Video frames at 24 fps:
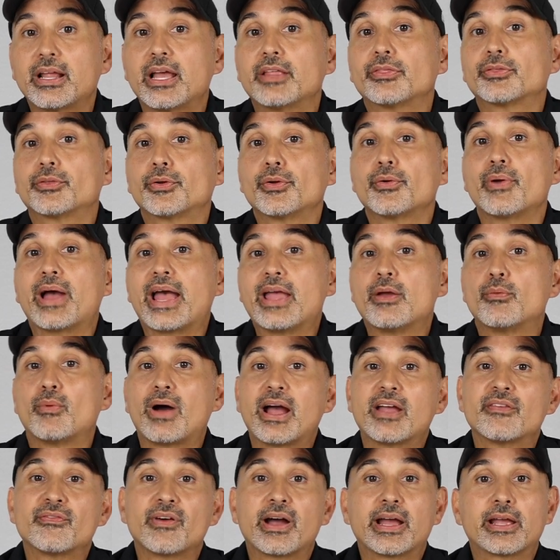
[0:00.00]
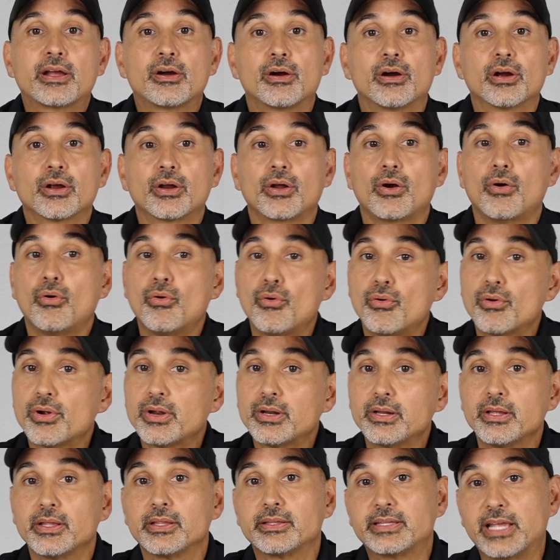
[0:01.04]
through a Wi-Fi card
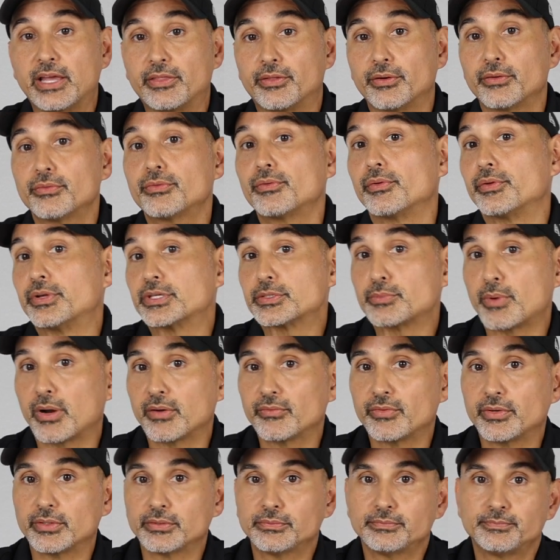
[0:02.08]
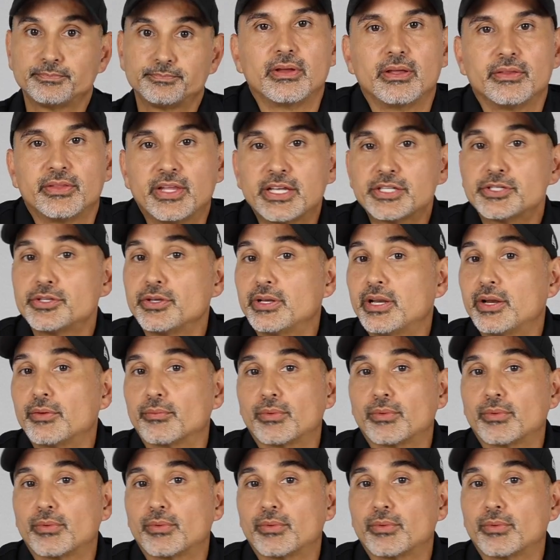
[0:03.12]
or tethered through your smartphone. This unit